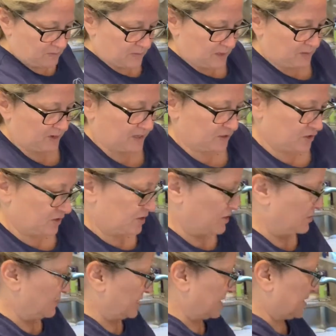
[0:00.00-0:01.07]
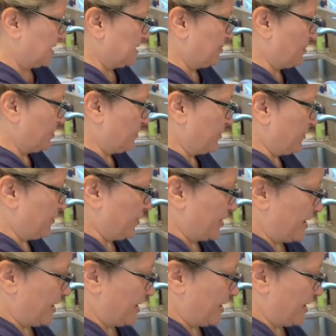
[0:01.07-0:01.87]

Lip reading: Maybe I'll just use this spoon for